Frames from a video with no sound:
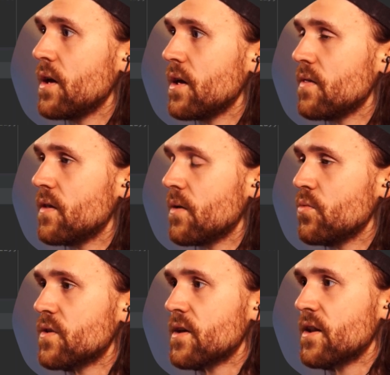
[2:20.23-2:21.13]
And then
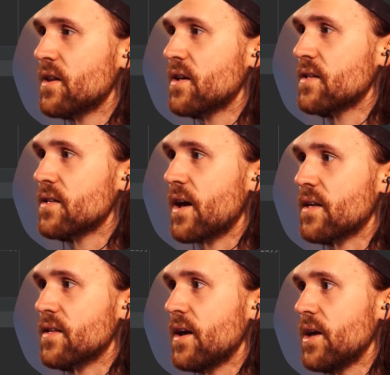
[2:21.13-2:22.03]
we're setting this
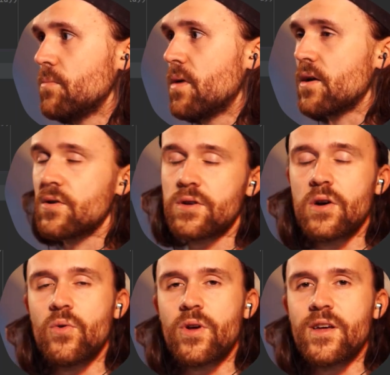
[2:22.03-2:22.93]
as a bearer
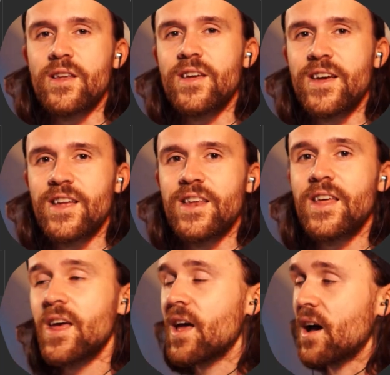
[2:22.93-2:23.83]
token in
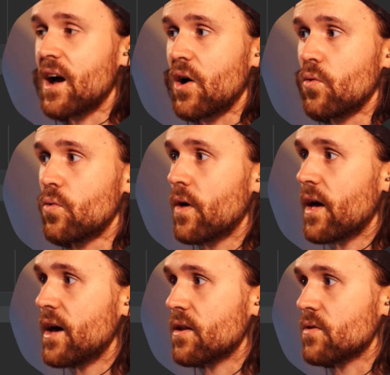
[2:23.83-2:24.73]
our
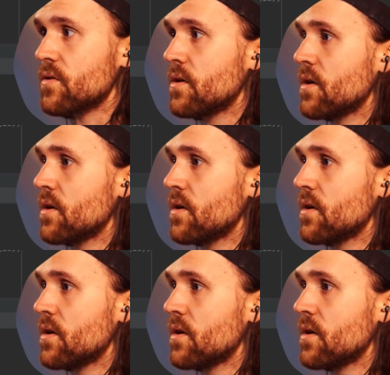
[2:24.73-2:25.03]
header